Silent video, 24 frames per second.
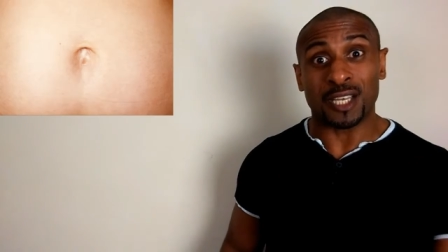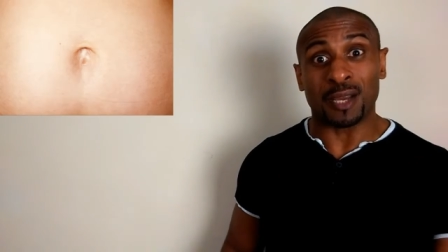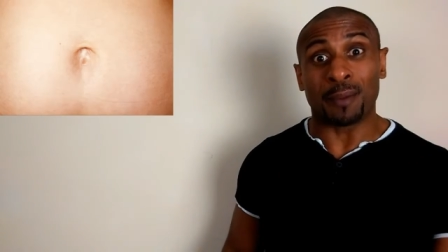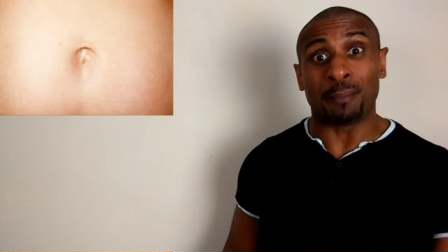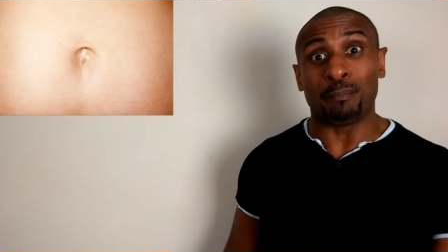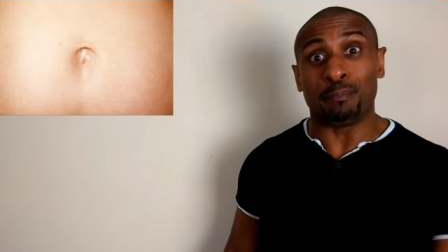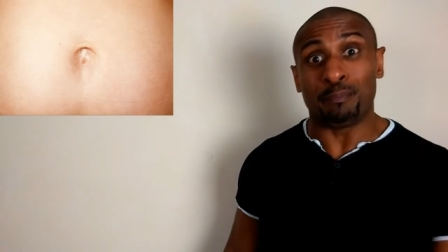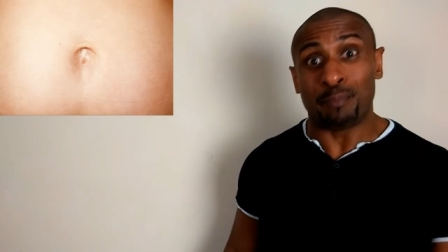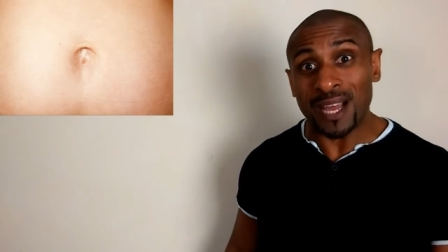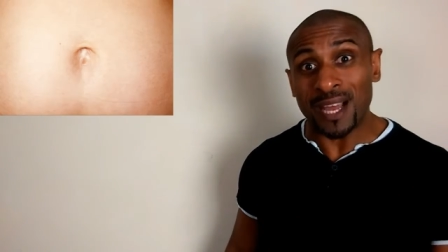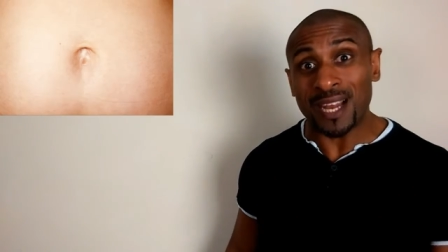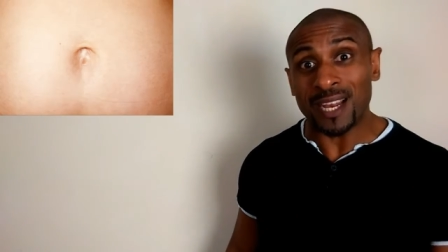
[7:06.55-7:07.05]
to
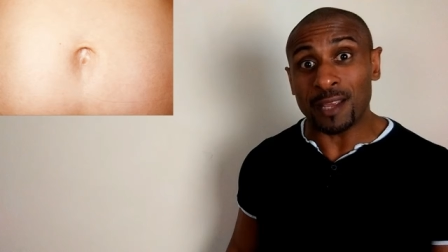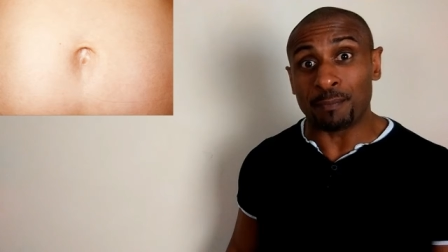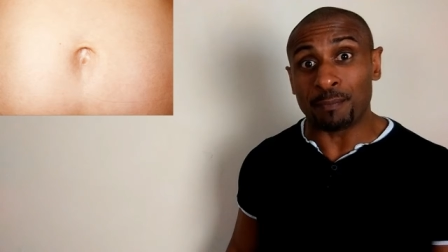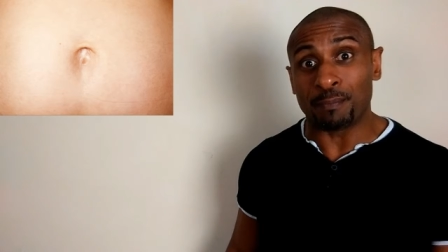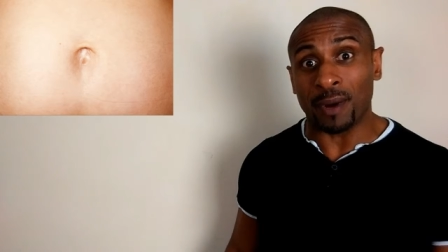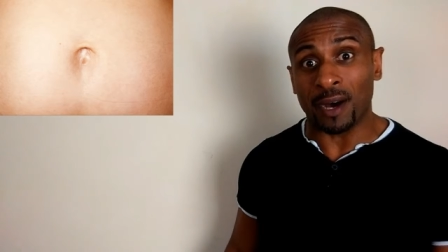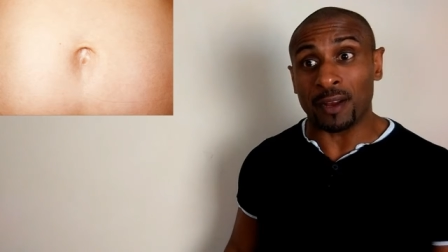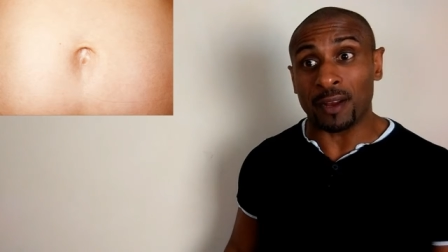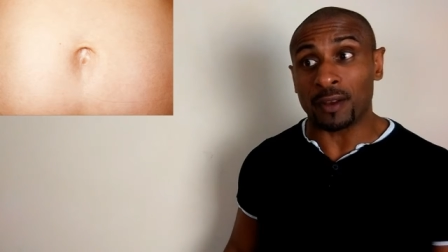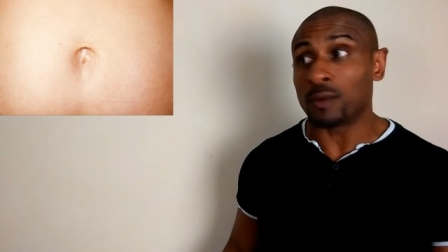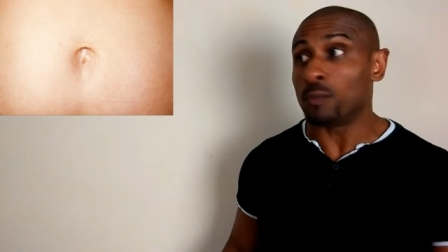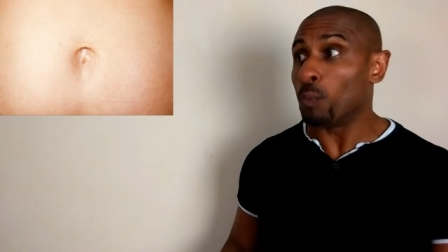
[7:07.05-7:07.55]
your belly
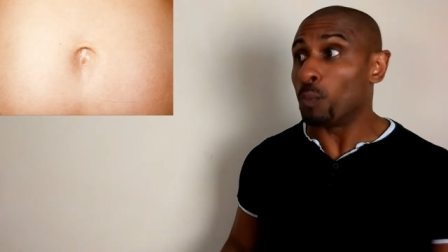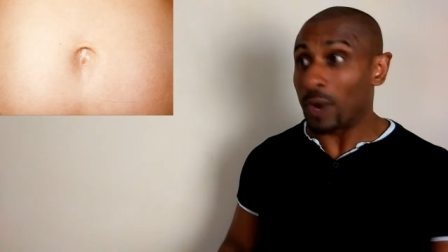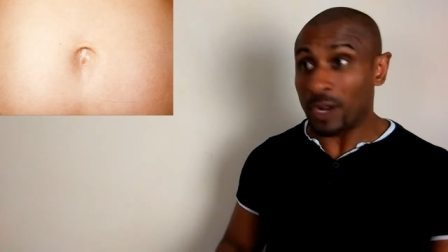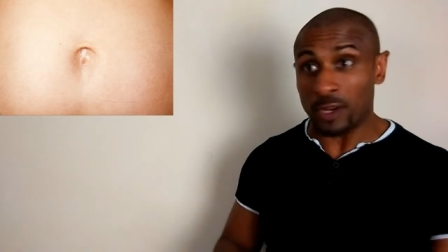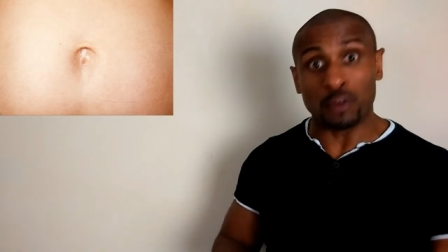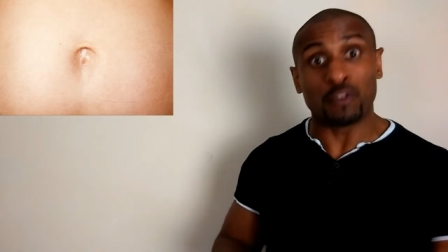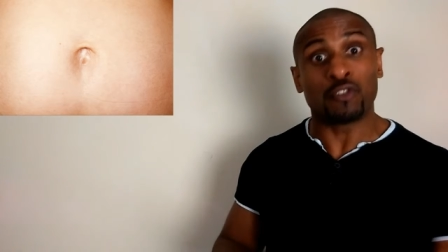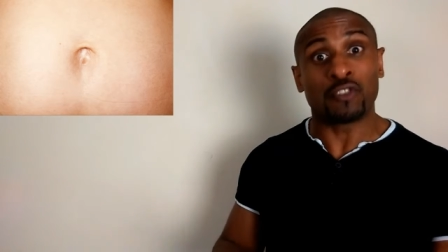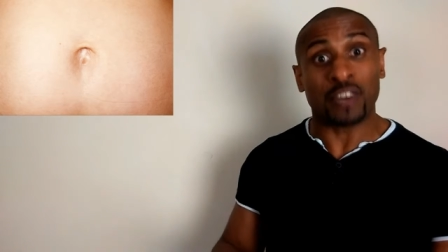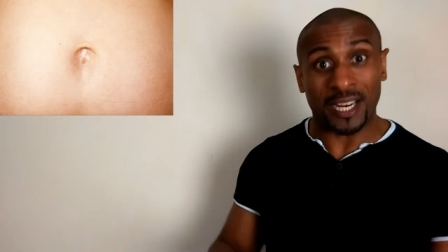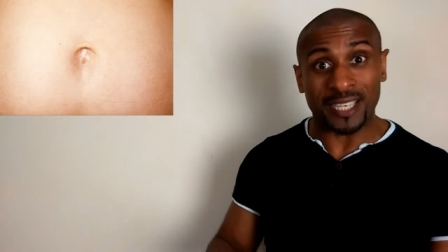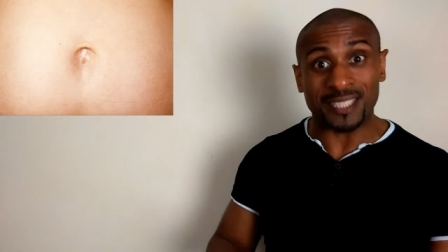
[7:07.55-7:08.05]
button
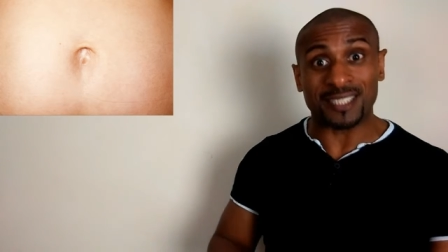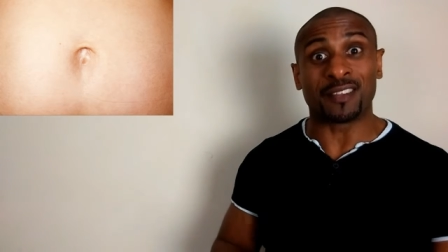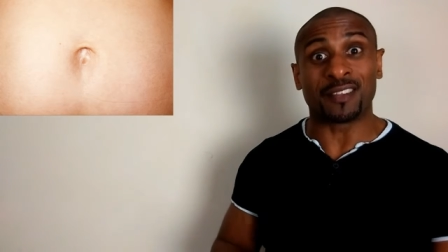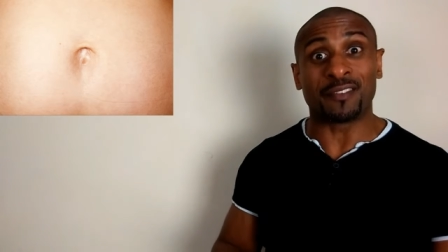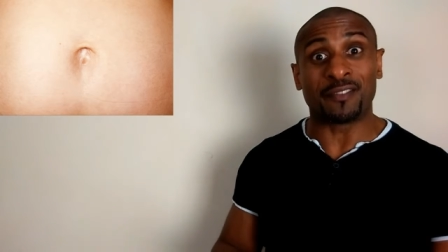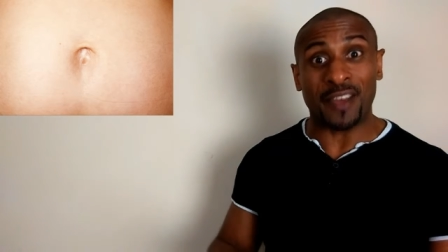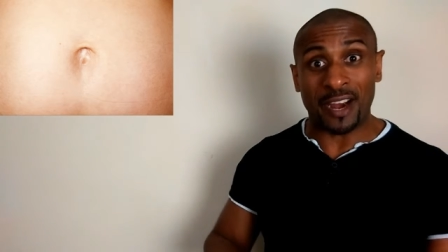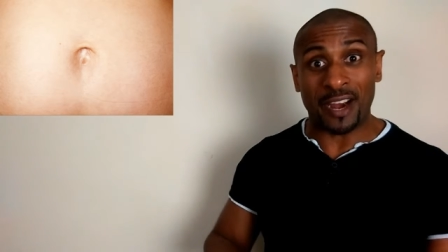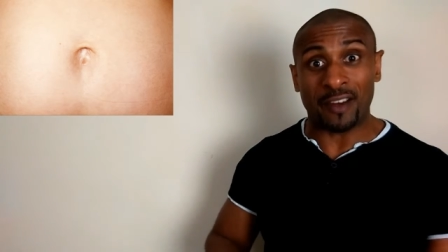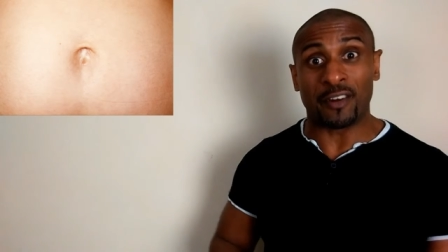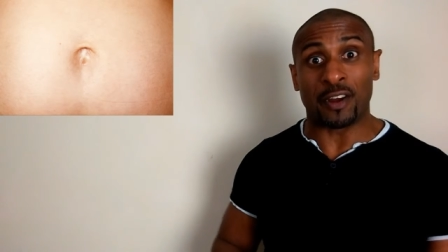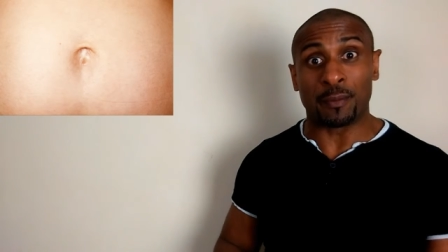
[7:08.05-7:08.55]
when you change
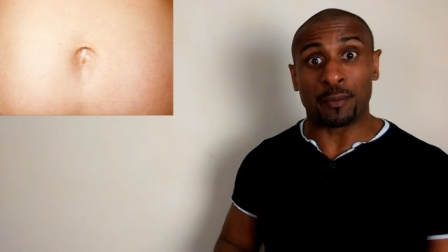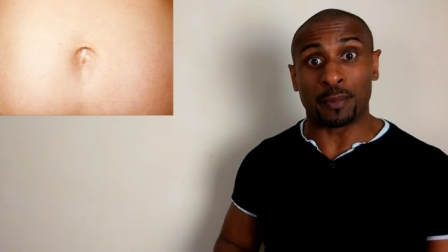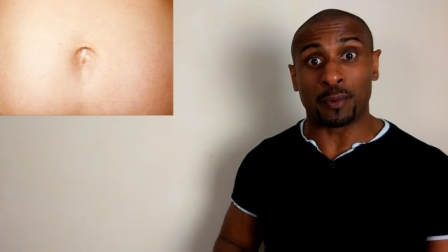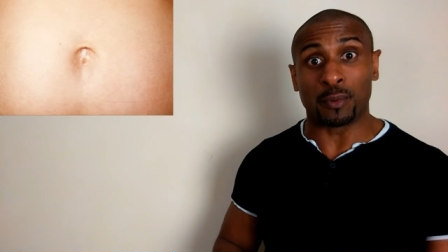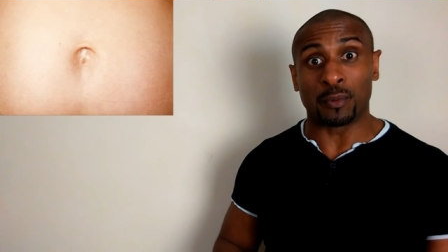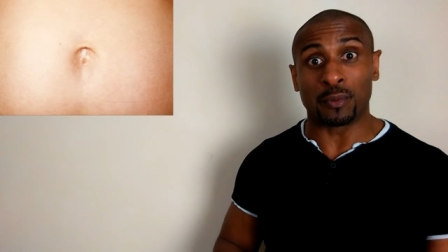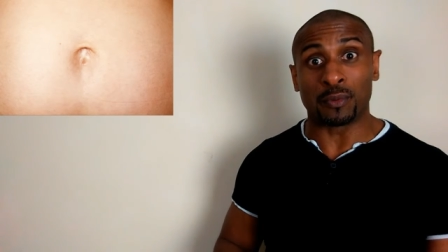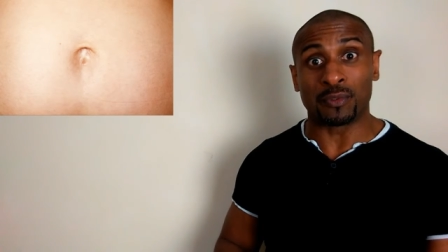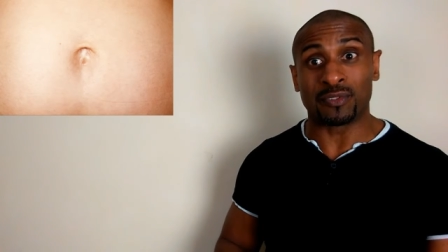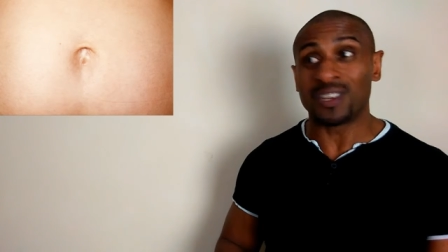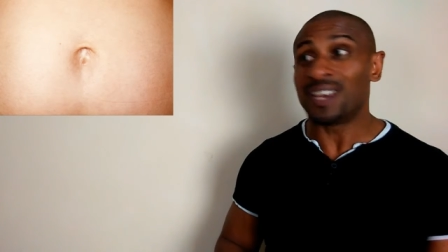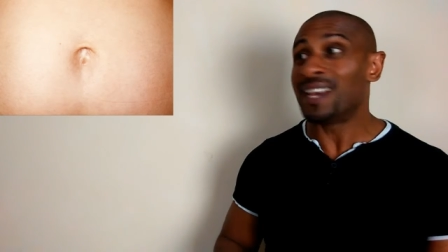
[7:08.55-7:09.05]
the
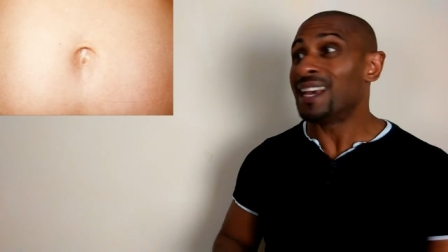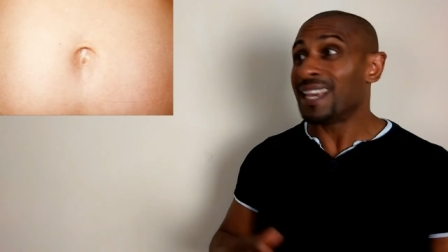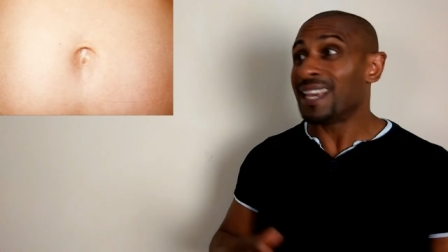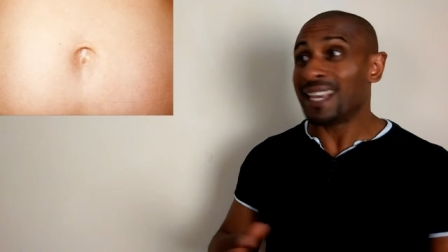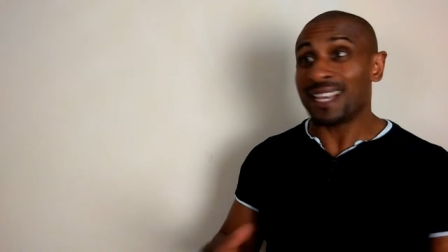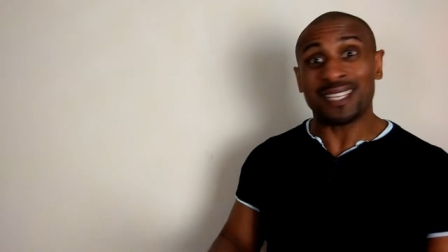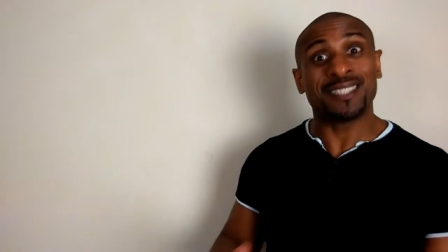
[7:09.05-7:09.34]
variables.